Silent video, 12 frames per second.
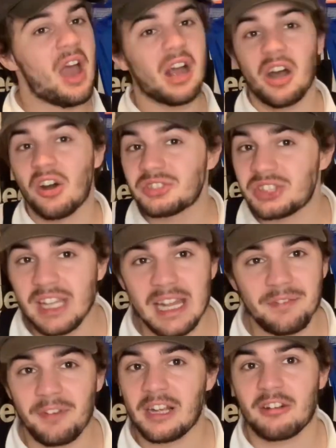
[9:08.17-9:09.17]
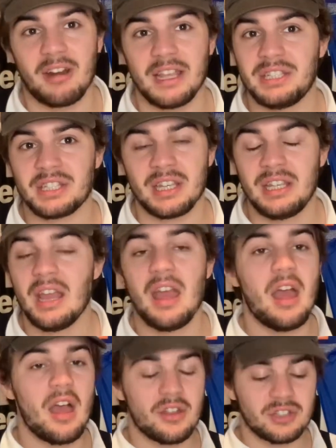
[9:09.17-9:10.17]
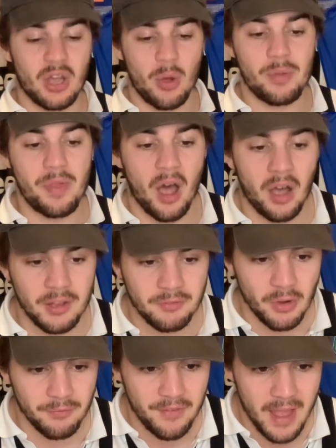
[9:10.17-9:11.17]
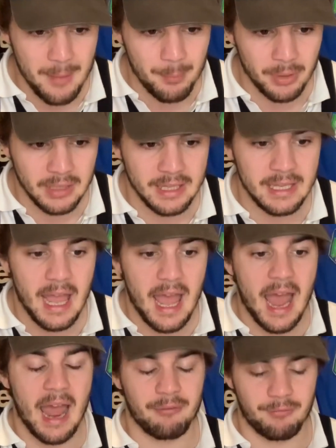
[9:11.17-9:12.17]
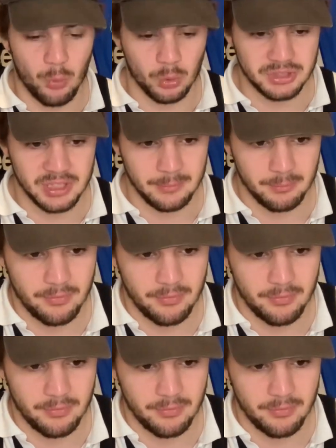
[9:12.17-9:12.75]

Can't see anything crazy, so I have gone for Empoli at 14th.